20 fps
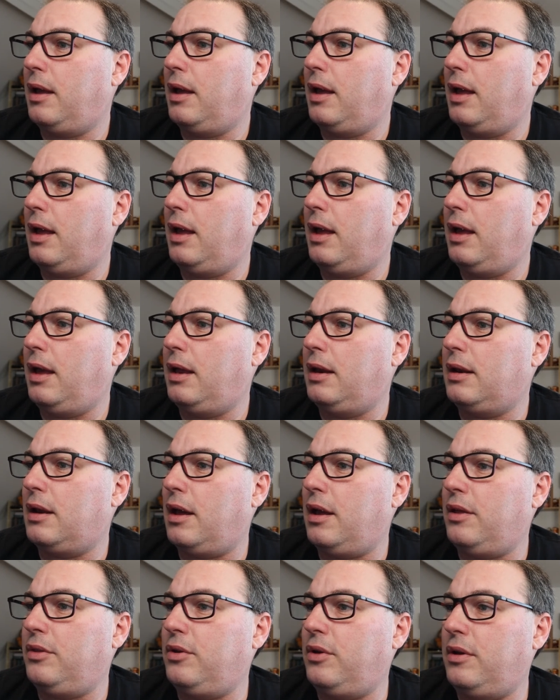In
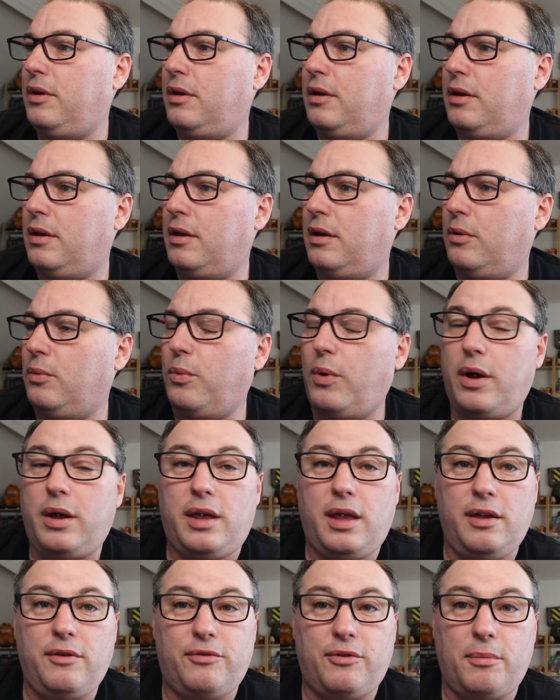other
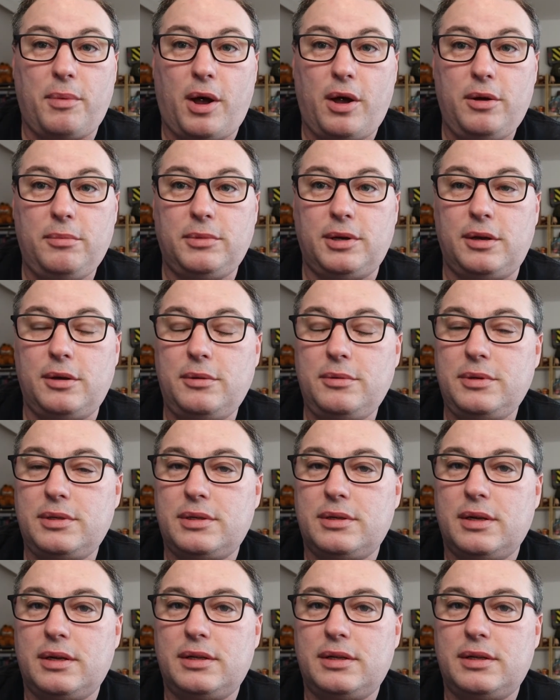working from home news,